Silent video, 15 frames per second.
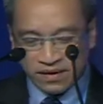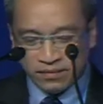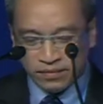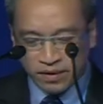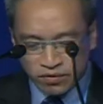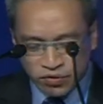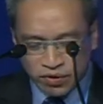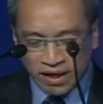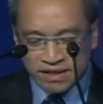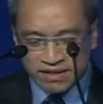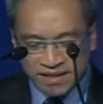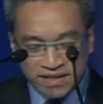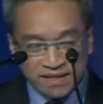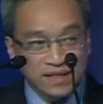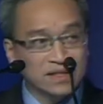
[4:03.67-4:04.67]
mutual
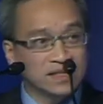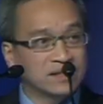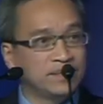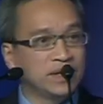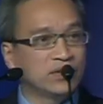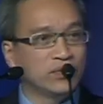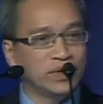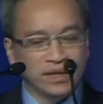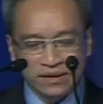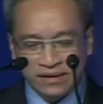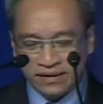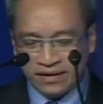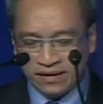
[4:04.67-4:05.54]
assistance between